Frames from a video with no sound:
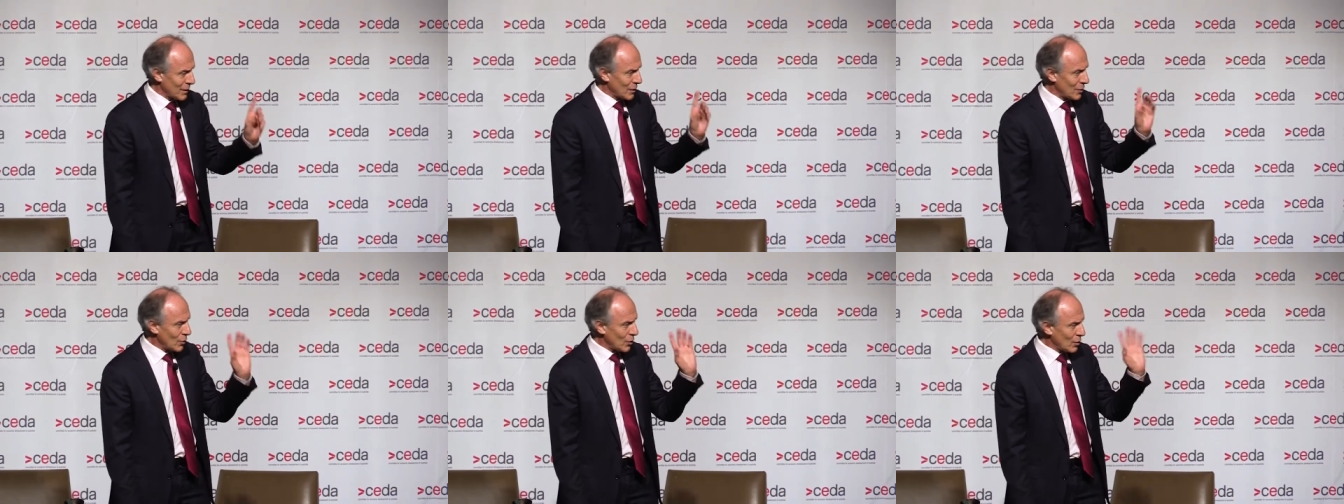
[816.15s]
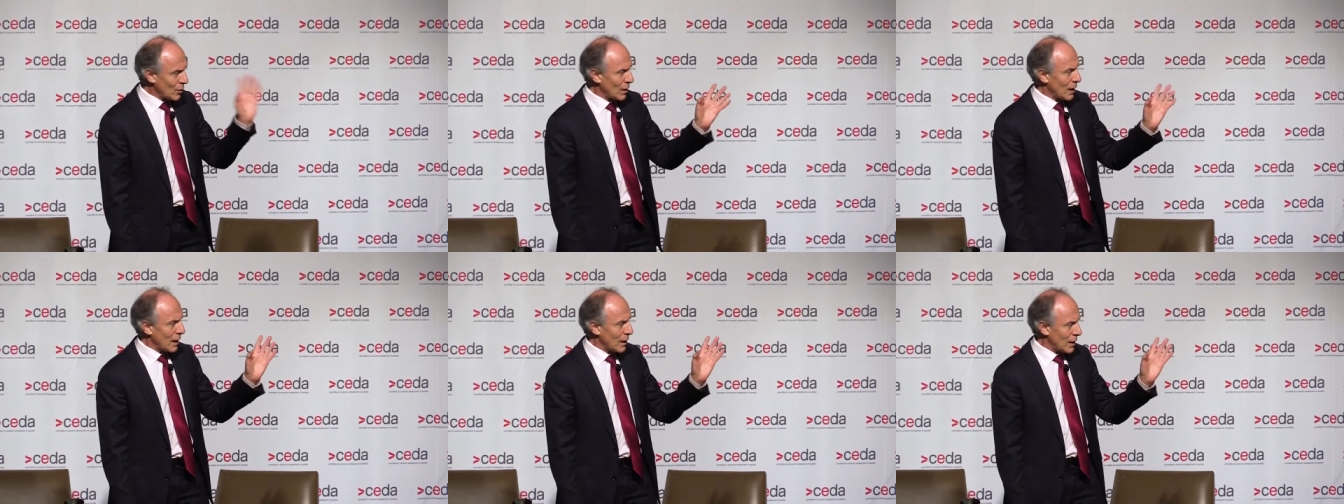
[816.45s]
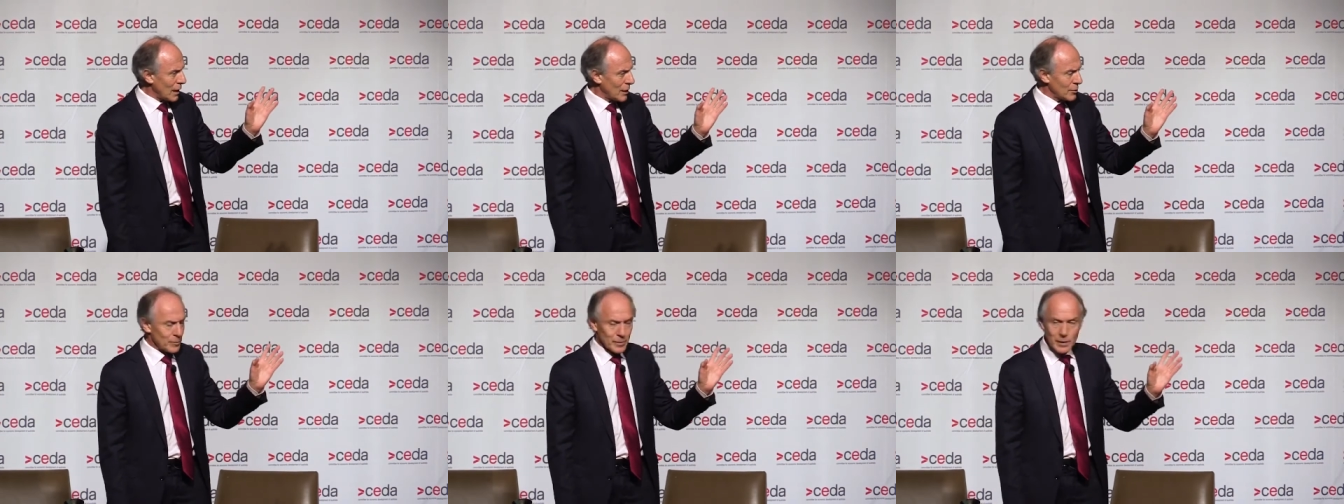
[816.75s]
So this is
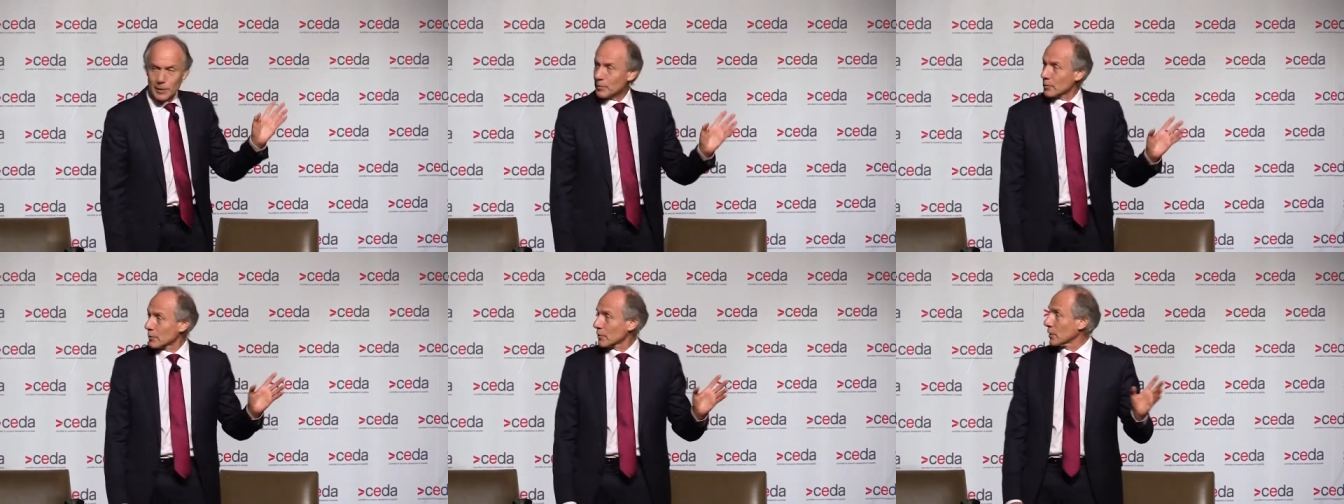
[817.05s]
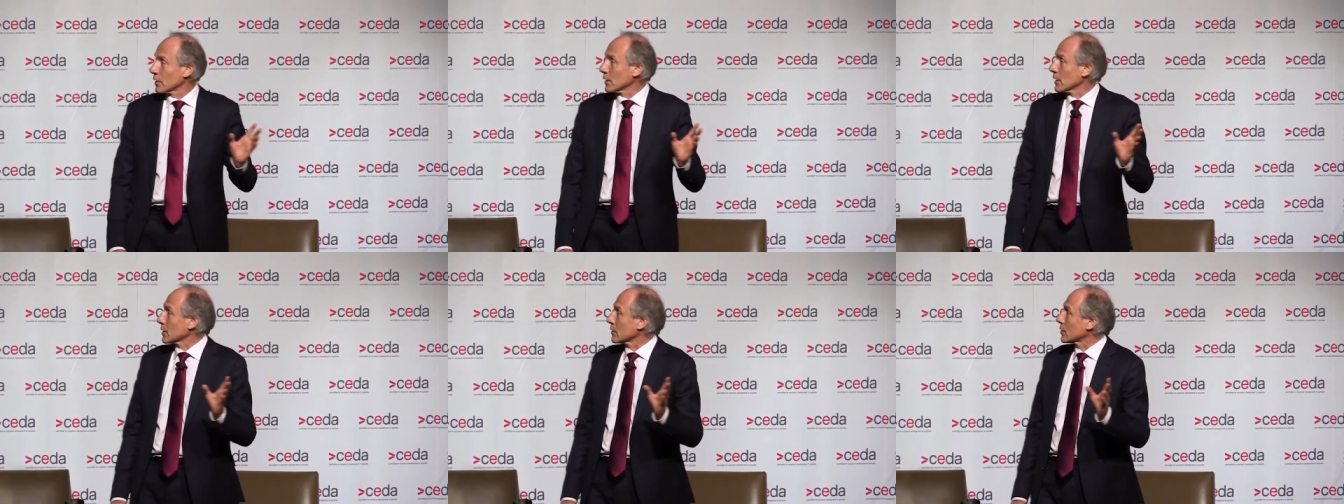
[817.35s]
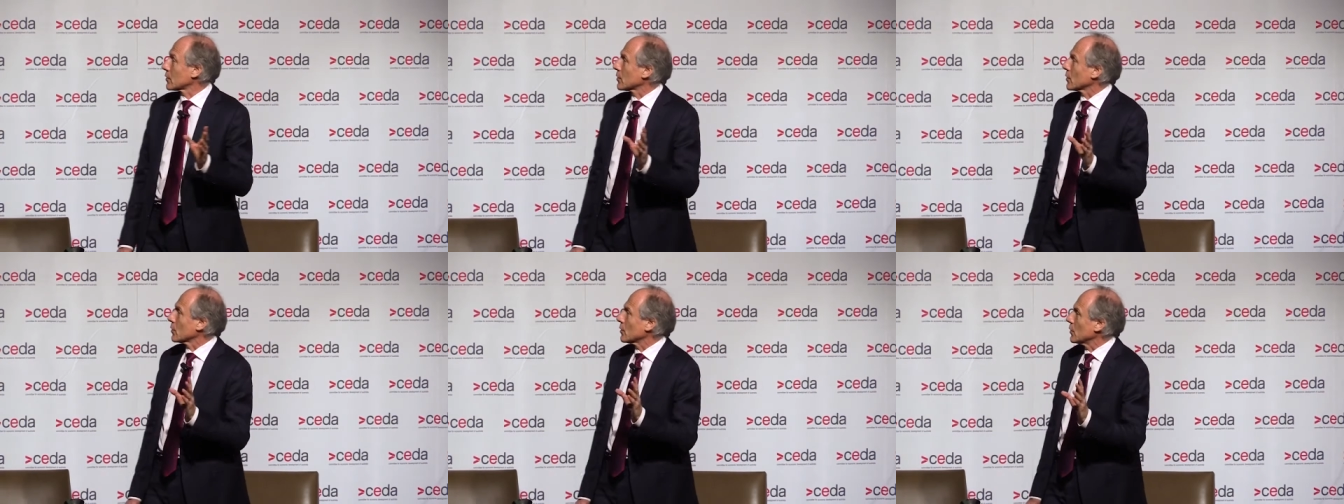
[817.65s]
how other people see
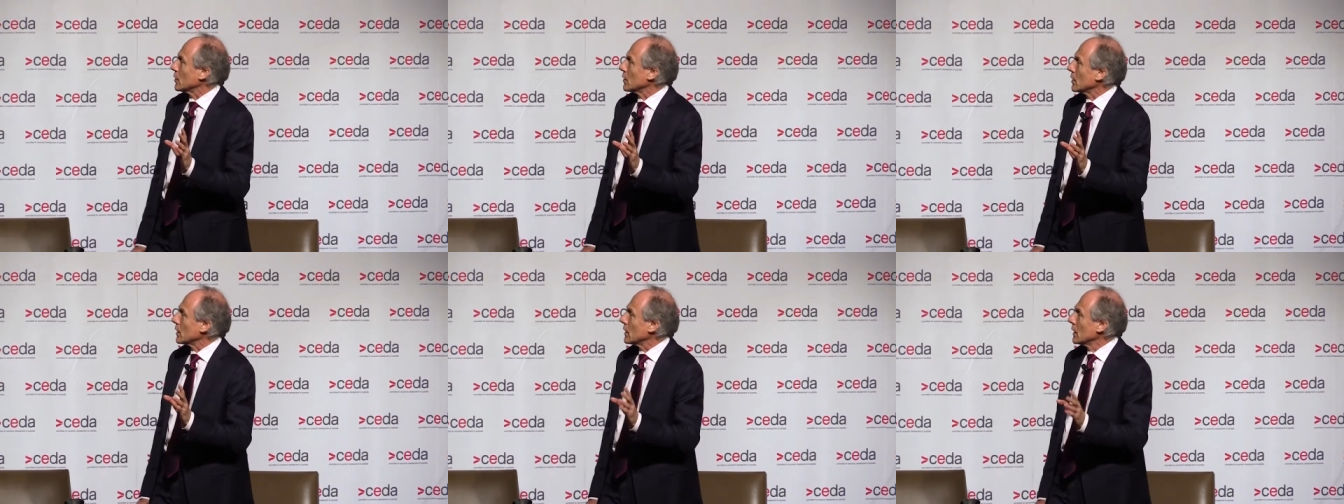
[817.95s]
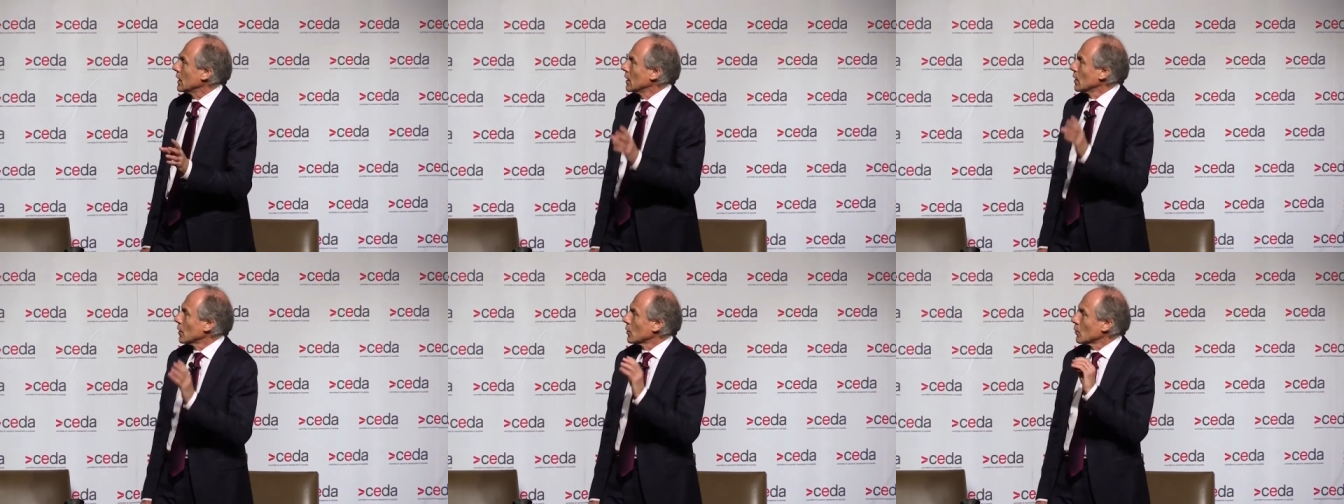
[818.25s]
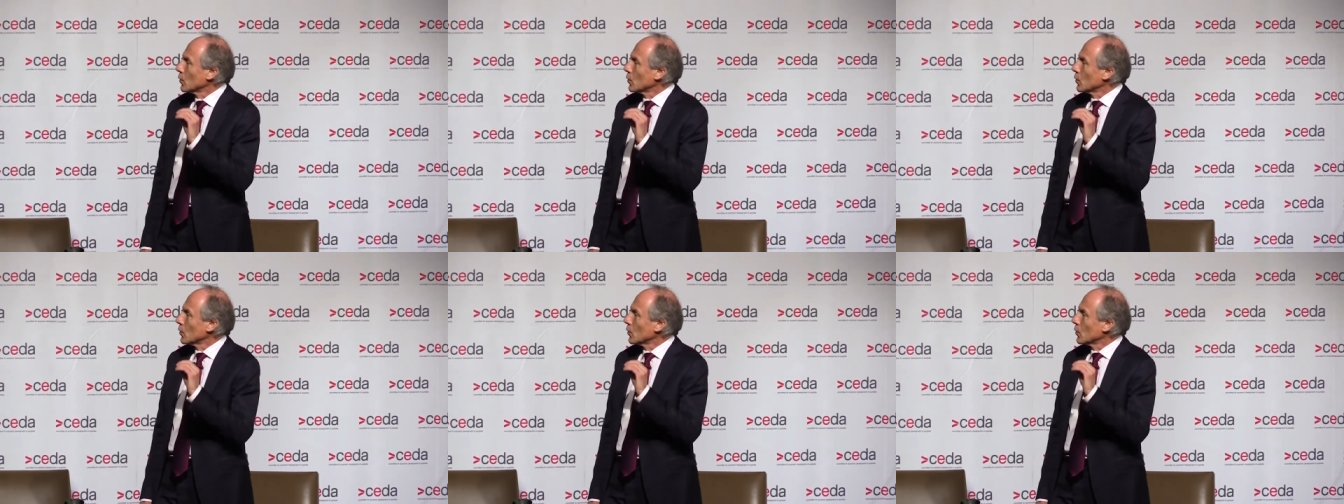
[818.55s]
us. So the